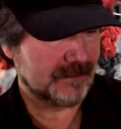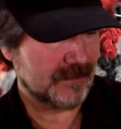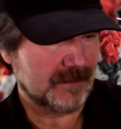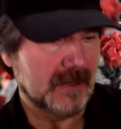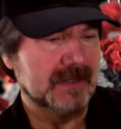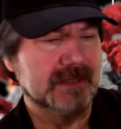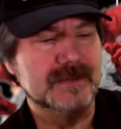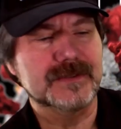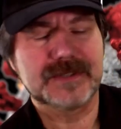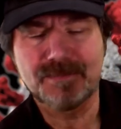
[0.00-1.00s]

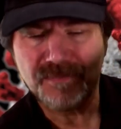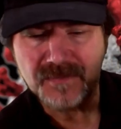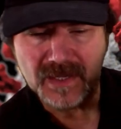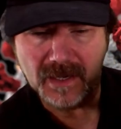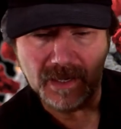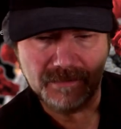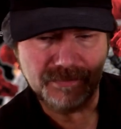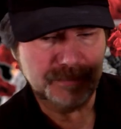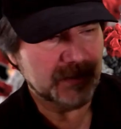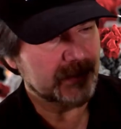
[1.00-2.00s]
particles uh, from
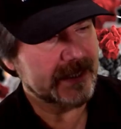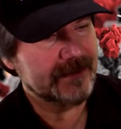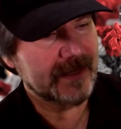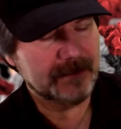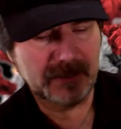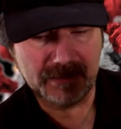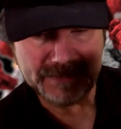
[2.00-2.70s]
your three D fabricator get